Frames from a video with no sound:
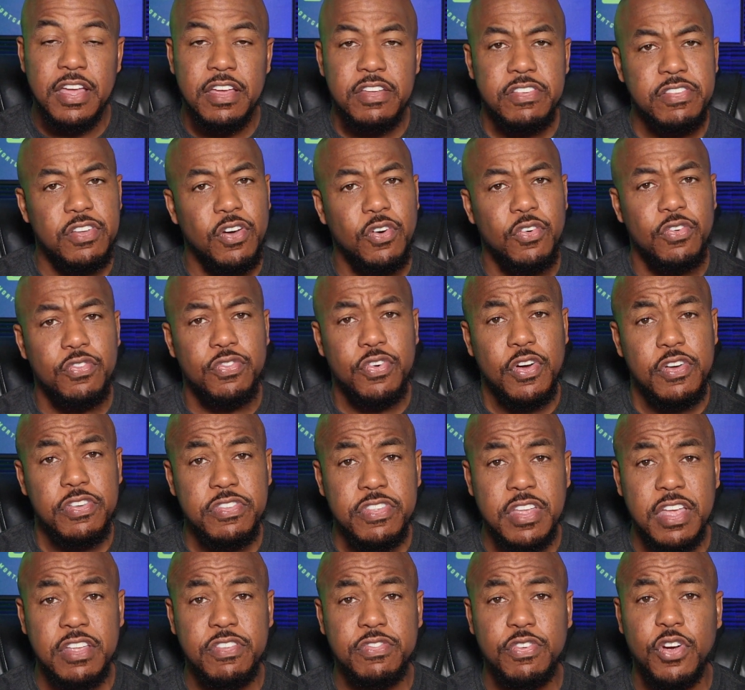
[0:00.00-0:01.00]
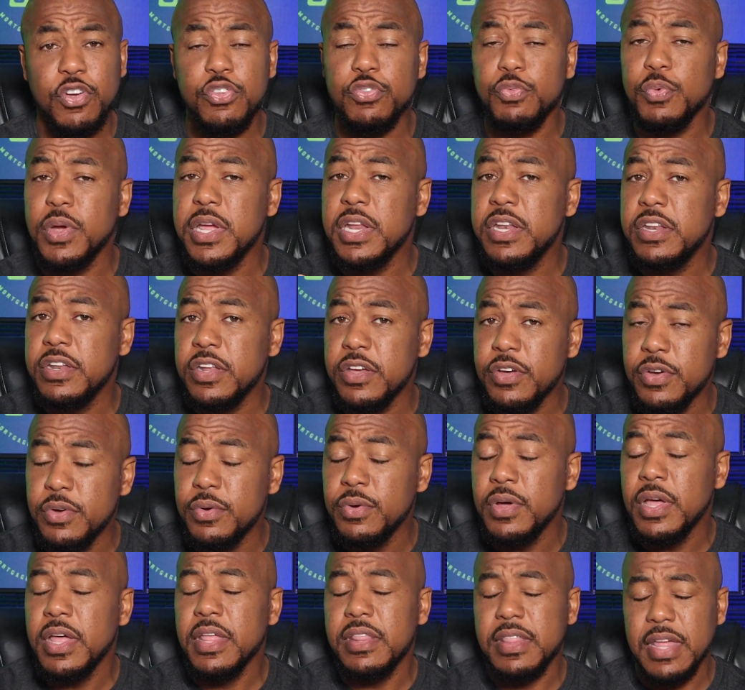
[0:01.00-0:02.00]
So first things first, we
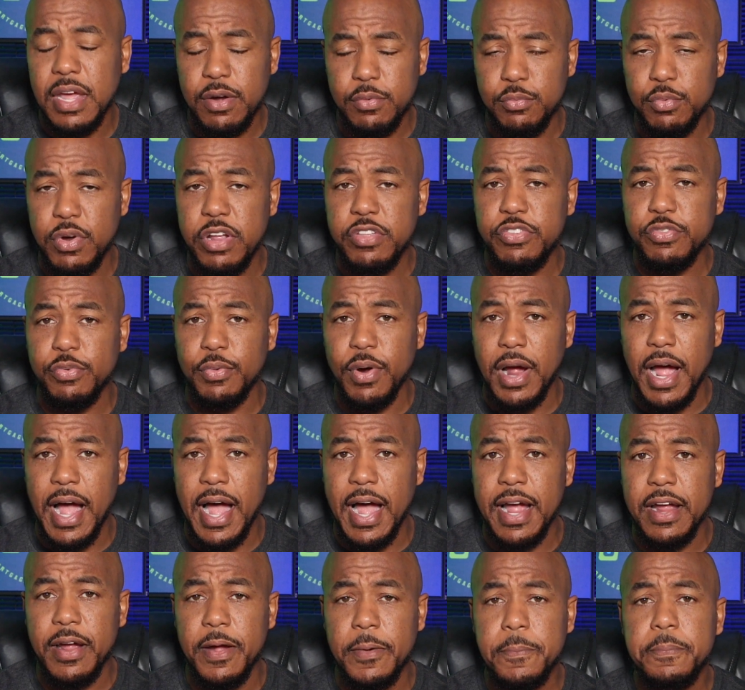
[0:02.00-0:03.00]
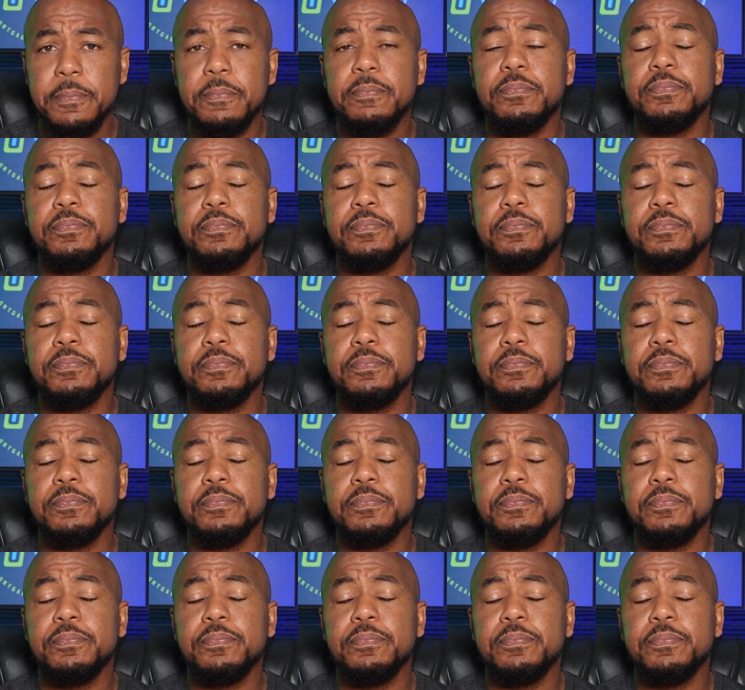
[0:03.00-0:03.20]
knew that rents were higher.